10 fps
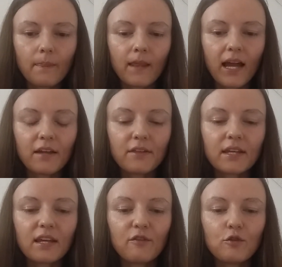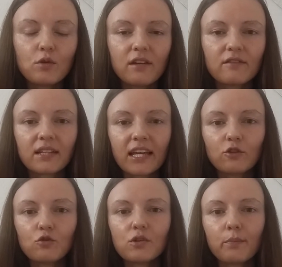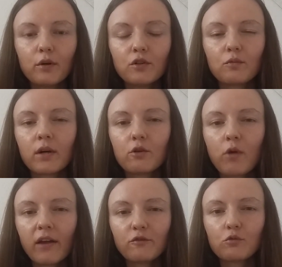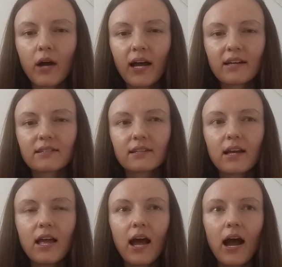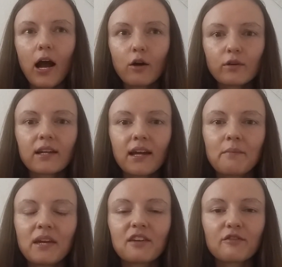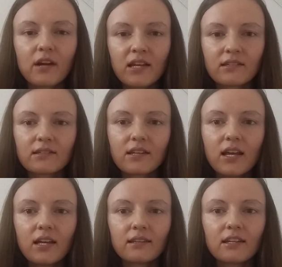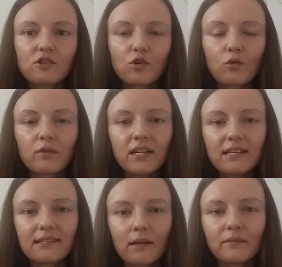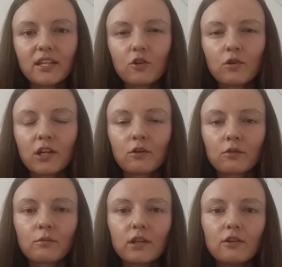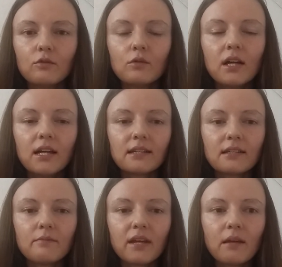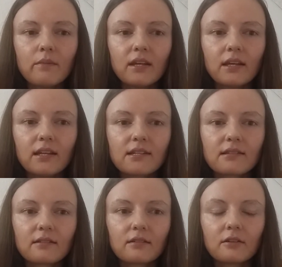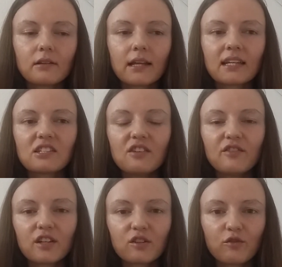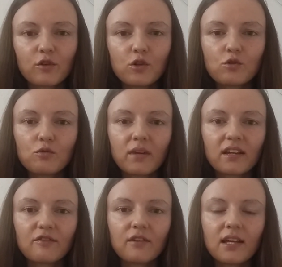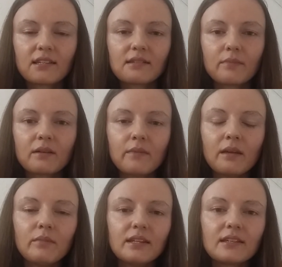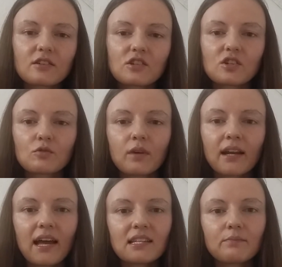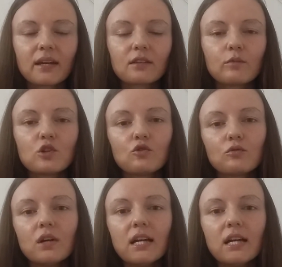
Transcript: I think if you even get to the point where you have to ask, how can I make friends? There's already something going on with you that maybe it's like difficult for you to make friends, but maybe there's just one aspect which you